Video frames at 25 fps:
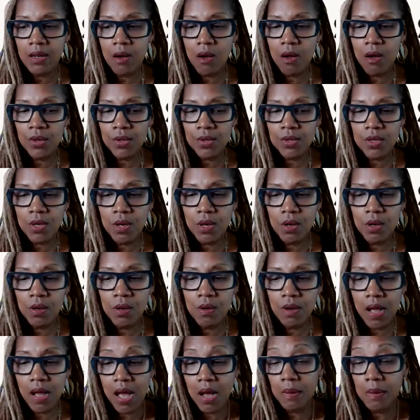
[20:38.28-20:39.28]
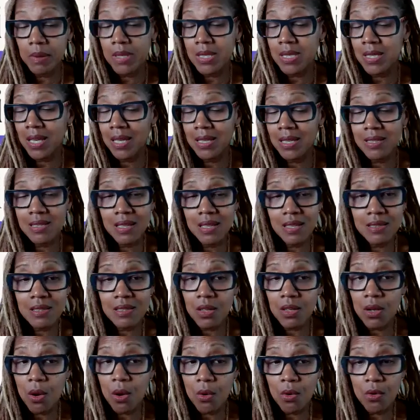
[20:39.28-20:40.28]
And also, I would say
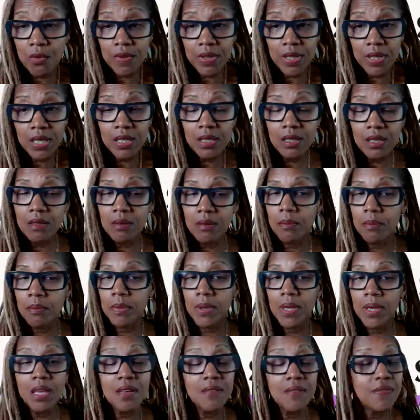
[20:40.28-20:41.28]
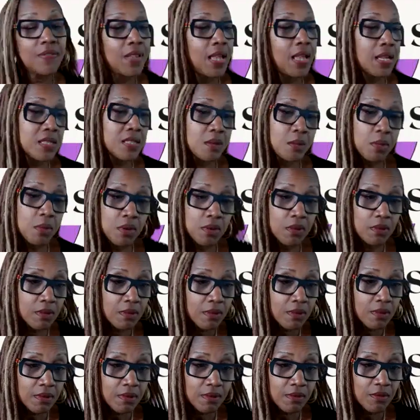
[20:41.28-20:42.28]
since COVID, being
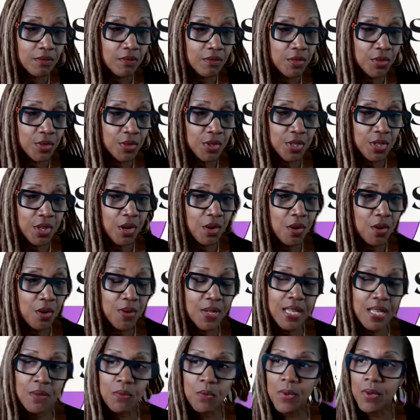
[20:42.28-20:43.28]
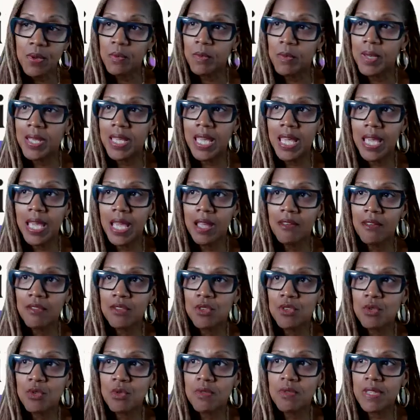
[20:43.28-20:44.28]
flexible. We
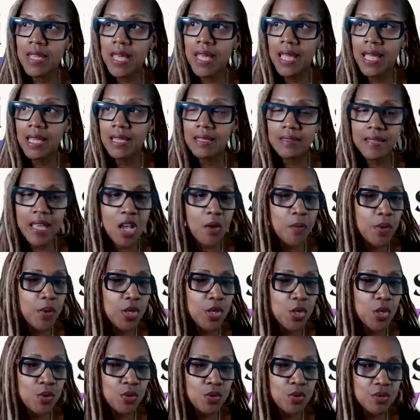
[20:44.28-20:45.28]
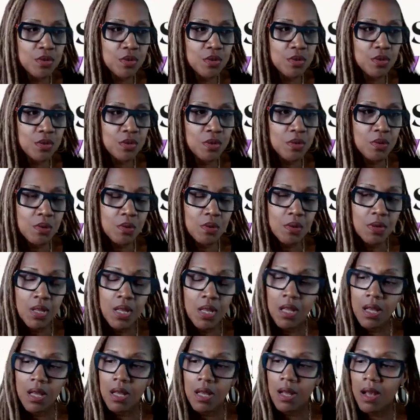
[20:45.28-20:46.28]
can't do things like we used to
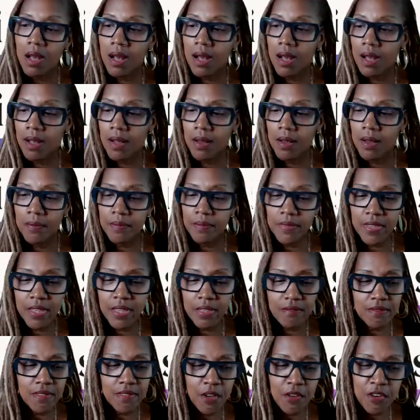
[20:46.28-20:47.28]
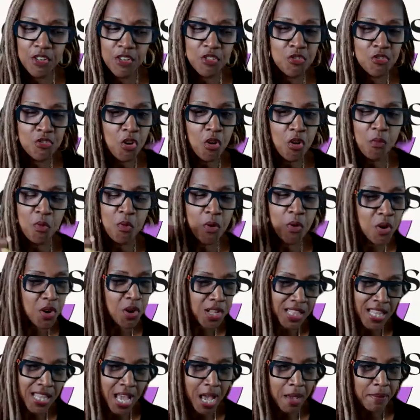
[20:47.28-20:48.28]
do. There is no
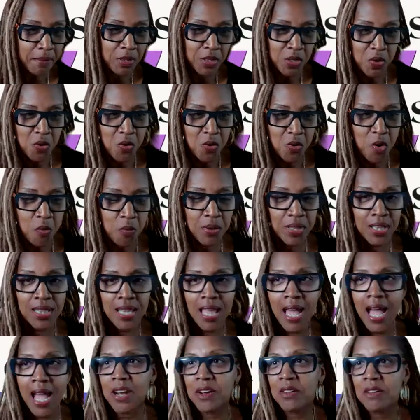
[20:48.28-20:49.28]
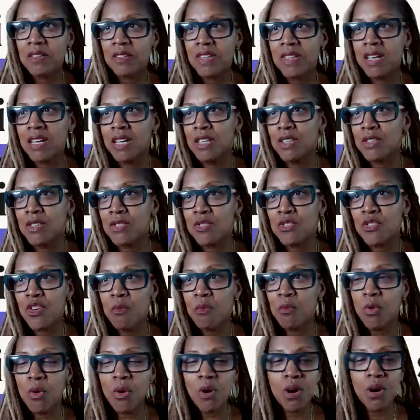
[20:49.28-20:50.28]
more climbing the corporate ladder. There is
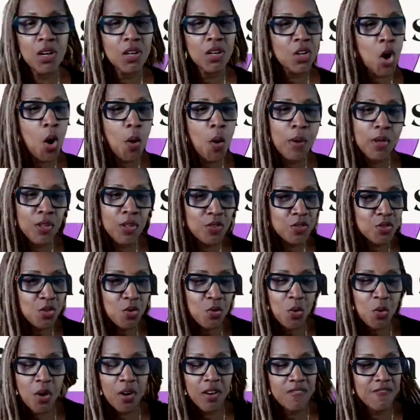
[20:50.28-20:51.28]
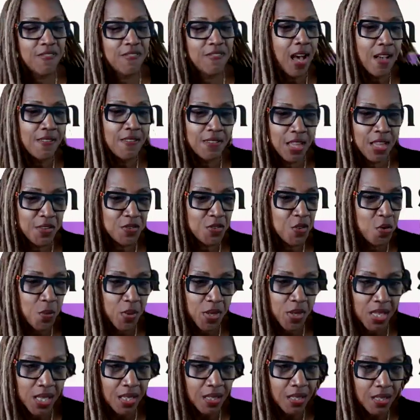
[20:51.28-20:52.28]
no more going to work 5 days
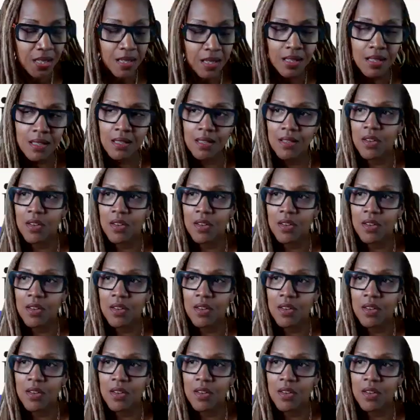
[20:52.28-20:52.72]
a week,